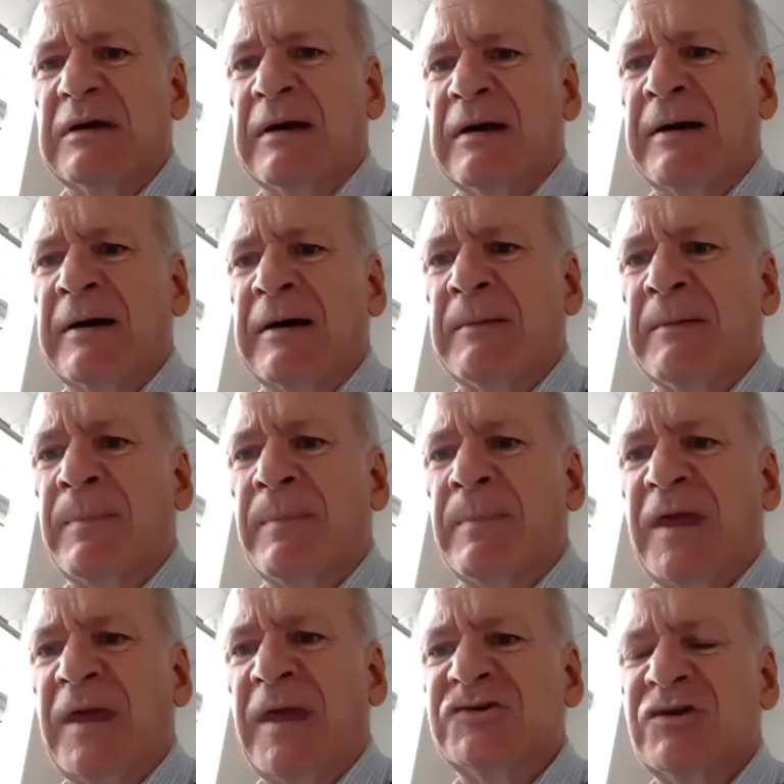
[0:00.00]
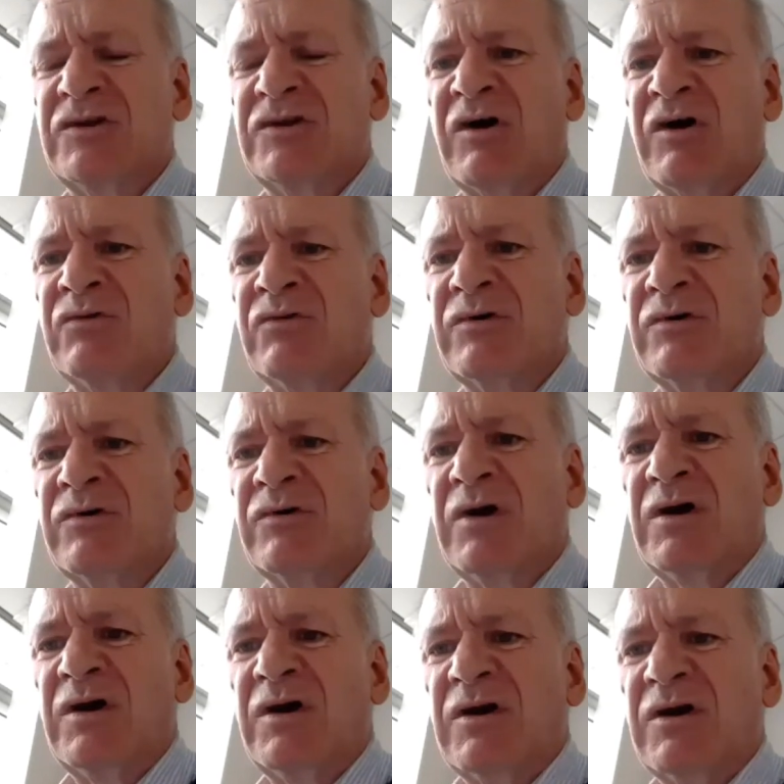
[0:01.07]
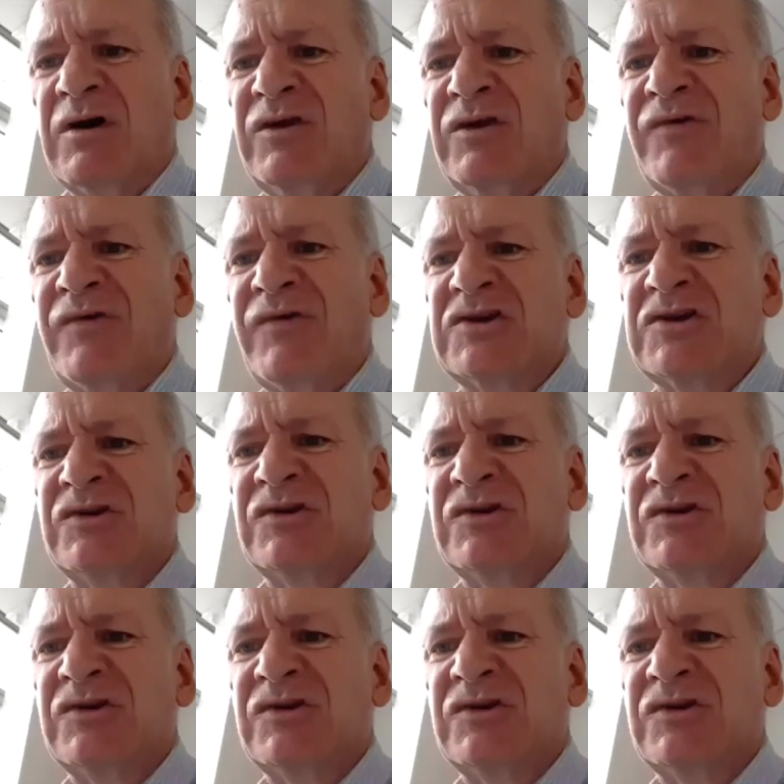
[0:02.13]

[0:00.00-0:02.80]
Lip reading: As you know, innovation doesn't occur